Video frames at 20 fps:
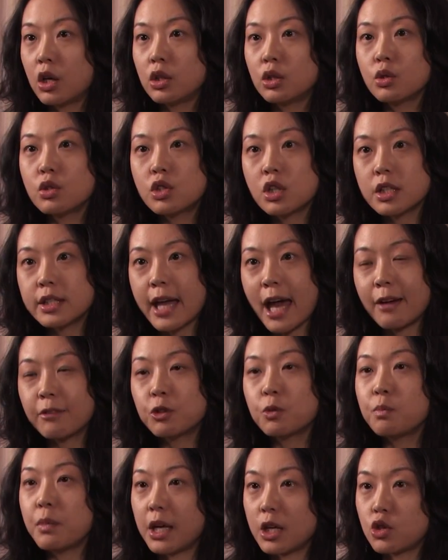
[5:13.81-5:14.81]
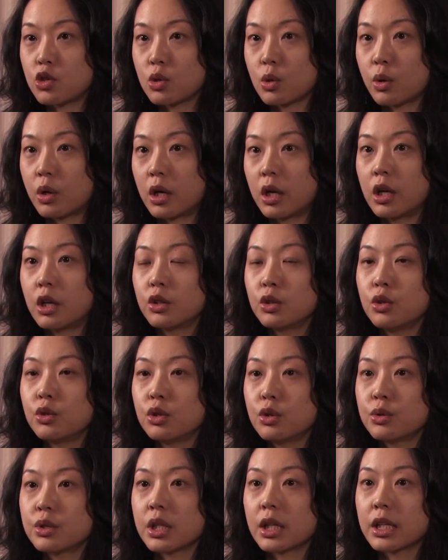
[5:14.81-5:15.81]
You just have to make sure you
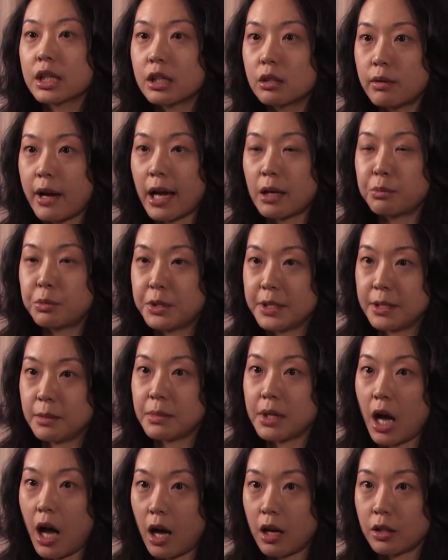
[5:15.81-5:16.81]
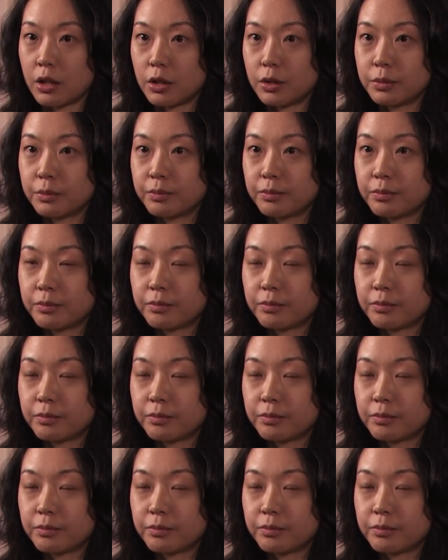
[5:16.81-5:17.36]
use the correct prism goggle.